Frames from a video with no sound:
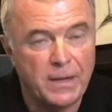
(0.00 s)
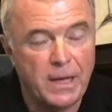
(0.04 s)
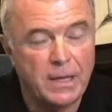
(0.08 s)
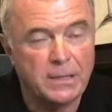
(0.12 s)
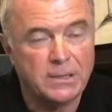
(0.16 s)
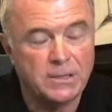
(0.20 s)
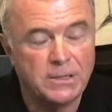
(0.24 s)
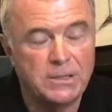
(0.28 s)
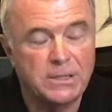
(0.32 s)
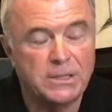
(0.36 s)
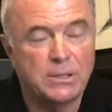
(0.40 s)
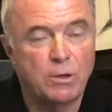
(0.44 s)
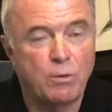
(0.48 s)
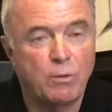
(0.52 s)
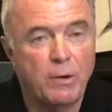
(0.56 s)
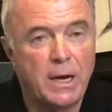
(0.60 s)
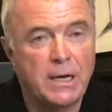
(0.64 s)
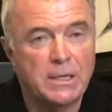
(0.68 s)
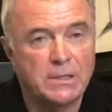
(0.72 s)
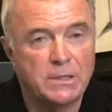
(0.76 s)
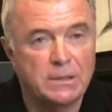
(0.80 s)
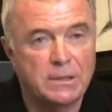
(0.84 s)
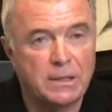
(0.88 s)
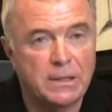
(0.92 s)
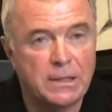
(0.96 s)
that
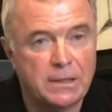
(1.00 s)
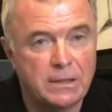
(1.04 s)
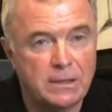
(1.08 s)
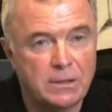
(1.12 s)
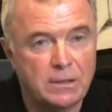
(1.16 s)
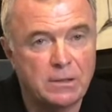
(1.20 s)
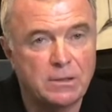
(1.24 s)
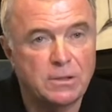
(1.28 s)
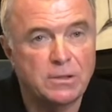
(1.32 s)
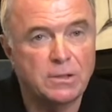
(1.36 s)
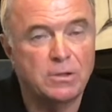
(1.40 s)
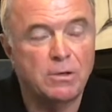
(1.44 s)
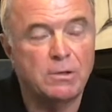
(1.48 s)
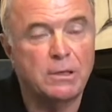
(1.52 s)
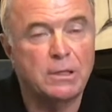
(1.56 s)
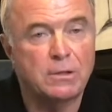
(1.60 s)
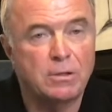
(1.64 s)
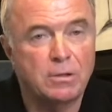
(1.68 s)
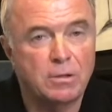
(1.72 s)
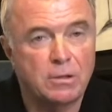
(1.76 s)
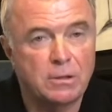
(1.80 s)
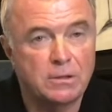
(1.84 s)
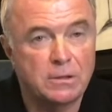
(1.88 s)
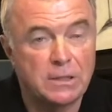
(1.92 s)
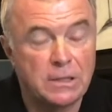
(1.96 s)
situation, it
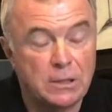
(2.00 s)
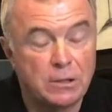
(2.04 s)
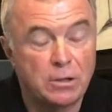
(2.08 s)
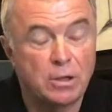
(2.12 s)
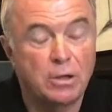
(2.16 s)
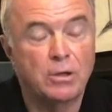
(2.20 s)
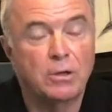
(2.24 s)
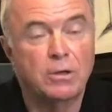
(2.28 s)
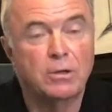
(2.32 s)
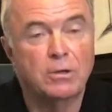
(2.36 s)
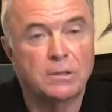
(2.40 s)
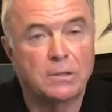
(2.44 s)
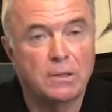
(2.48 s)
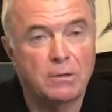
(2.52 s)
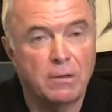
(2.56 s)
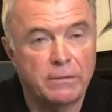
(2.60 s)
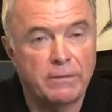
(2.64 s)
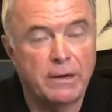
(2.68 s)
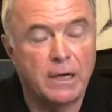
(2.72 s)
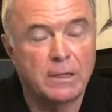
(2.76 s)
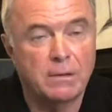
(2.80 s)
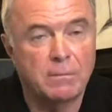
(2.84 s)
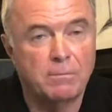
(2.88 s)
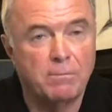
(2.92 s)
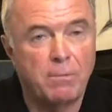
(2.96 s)
certainly deters a
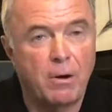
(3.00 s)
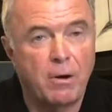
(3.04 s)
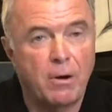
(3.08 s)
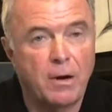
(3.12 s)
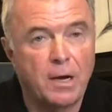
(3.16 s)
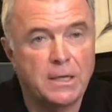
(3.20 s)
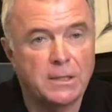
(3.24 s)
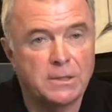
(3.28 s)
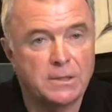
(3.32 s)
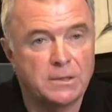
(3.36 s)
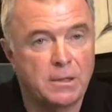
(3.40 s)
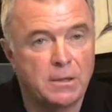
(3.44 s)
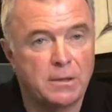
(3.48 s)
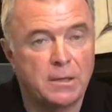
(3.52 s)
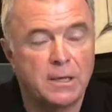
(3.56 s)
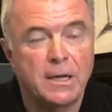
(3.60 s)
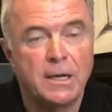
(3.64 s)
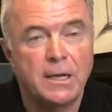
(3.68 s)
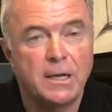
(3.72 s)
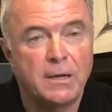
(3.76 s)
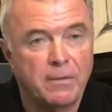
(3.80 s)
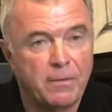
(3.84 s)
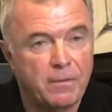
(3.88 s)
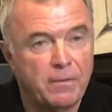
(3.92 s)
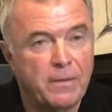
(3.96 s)
lot of other buyers.
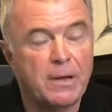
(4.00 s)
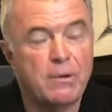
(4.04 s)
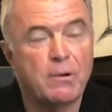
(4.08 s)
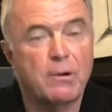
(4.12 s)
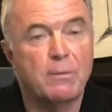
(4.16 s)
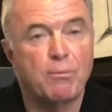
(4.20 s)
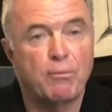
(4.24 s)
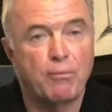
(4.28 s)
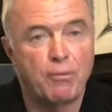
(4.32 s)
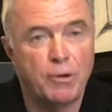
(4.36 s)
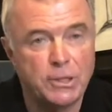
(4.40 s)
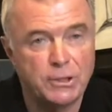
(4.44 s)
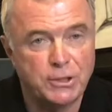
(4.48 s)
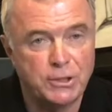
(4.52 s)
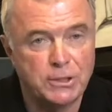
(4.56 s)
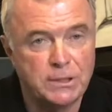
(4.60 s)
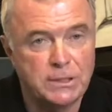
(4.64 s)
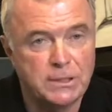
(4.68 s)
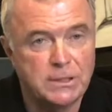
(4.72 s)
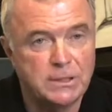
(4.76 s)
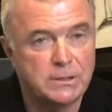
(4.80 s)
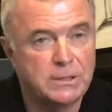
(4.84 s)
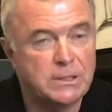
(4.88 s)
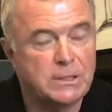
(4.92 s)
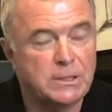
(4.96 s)
Their impression
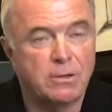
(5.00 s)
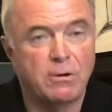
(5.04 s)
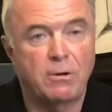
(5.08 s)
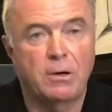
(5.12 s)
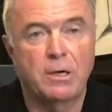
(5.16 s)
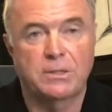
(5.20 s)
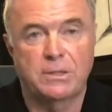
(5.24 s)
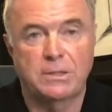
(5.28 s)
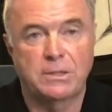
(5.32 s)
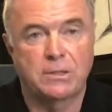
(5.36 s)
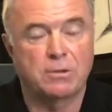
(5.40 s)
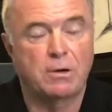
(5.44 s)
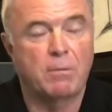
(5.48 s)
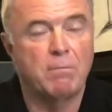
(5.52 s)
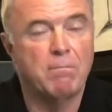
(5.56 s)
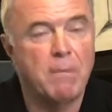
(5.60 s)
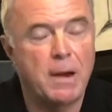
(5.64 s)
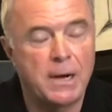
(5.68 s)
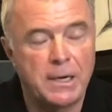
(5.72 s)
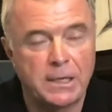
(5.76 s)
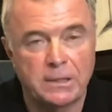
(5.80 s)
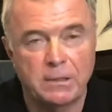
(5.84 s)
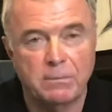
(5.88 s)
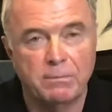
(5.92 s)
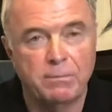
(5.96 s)
is this guy's just got
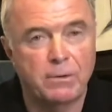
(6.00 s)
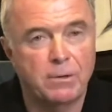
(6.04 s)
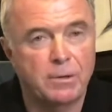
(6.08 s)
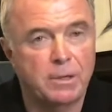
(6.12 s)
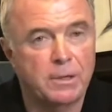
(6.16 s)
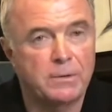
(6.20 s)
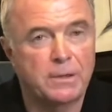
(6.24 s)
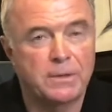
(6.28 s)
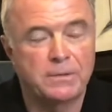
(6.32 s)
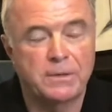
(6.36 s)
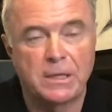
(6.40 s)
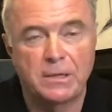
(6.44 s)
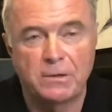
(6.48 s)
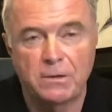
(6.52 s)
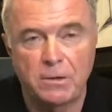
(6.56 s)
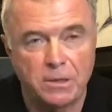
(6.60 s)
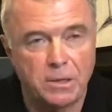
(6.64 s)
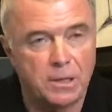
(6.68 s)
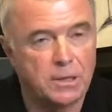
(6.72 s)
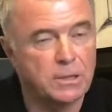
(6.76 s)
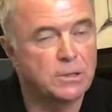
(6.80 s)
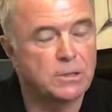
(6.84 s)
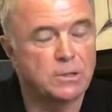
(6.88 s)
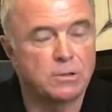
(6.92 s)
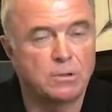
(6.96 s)
money to burn, they're
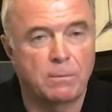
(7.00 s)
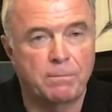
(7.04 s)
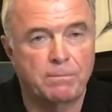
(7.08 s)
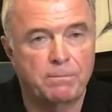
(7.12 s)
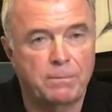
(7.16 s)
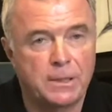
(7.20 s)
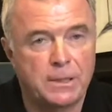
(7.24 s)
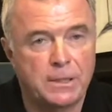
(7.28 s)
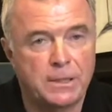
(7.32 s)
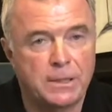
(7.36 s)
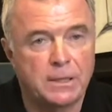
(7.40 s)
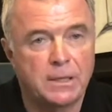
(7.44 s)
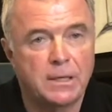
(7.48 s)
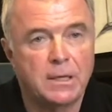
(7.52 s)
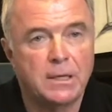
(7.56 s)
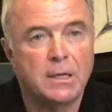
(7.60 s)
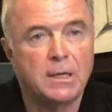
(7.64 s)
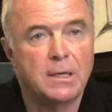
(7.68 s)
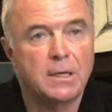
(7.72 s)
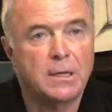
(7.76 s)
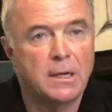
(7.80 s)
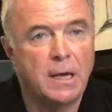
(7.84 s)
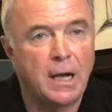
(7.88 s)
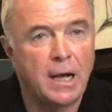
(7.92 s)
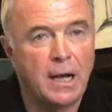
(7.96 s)
not going to stop bidding.
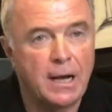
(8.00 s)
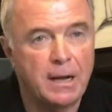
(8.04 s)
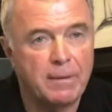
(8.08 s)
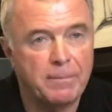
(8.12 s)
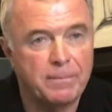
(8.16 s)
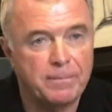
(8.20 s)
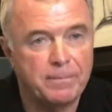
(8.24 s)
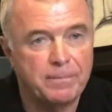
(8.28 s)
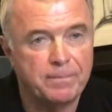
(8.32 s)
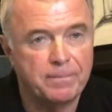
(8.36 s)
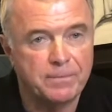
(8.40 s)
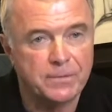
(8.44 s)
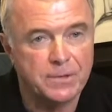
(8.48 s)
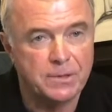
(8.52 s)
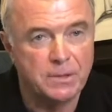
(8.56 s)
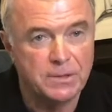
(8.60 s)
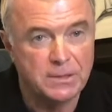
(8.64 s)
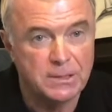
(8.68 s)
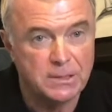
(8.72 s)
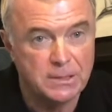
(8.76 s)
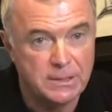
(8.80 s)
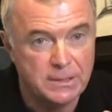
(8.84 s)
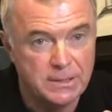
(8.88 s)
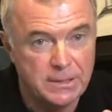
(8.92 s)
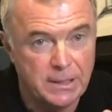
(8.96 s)
So
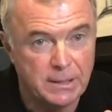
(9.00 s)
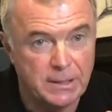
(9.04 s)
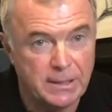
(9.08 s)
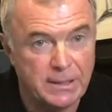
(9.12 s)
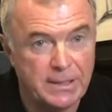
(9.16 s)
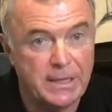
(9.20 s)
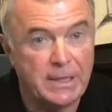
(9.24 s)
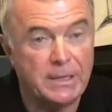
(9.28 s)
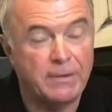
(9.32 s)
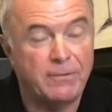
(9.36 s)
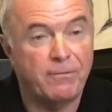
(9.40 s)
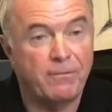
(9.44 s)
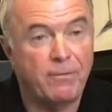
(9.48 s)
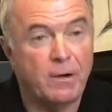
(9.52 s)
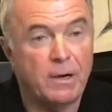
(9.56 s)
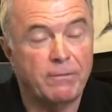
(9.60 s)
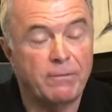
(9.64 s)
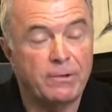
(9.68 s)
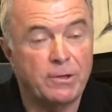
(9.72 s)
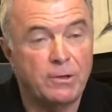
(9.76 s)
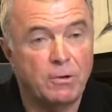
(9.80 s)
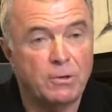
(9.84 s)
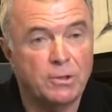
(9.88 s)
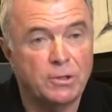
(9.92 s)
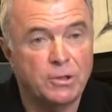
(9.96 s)
just get in front
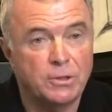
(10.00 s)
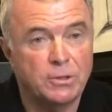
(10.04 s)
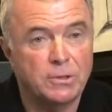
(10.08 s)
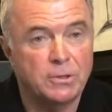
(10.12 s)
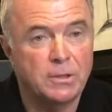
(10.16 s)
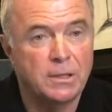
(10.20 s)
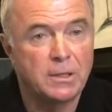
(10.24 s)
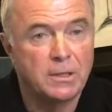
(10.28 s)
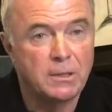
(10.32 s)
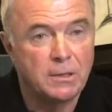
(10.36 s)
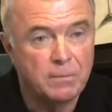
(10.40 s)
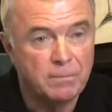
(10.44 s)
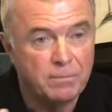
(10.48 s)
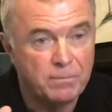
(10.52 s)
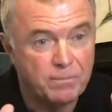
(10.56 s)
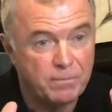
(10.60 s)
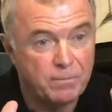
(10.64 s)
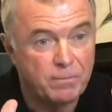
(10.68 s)
of the auction,